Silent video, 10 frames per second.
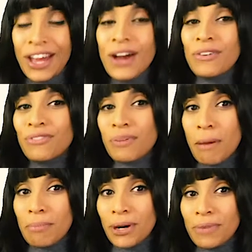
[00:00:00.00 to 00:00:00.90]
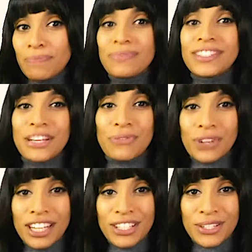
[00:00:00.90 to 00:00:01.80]
Remember, different
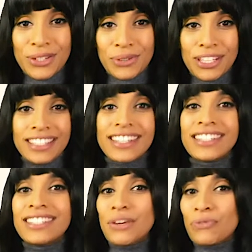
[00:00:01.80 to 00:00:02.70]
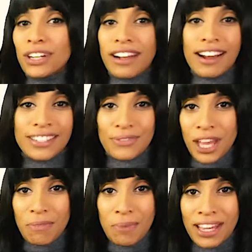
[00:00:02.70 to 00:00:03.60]
industries need different kinds of
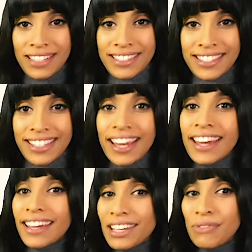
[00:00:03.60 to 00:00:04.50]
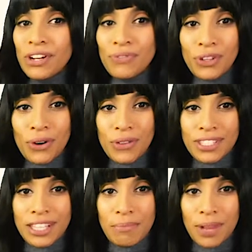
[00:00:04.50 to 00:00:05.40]
campaigns, even if they're on the
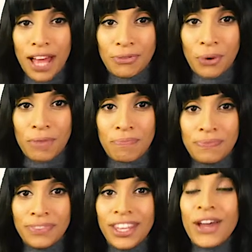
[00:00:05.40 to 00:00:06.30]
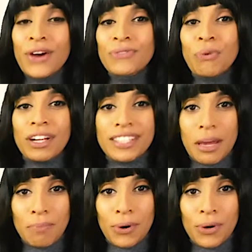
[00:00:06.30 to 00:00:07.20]
same platform. For
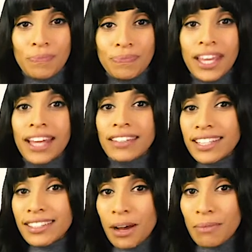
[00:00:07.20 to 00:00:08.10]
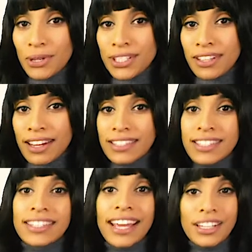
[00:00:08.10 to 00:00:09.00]
example, an e-commerce site
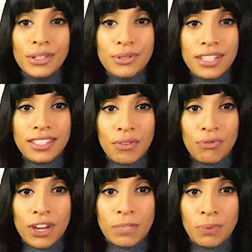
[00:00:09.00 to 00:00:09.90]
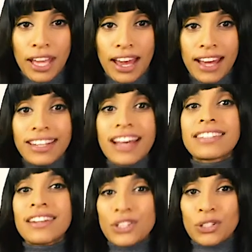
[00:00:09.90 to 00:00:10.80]
can't use the same Facebook ad as an
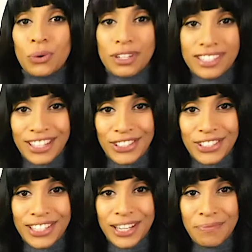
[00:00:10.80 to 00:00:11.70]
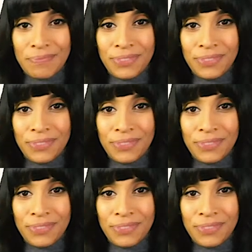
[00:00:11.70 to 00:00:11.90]
insurance agency.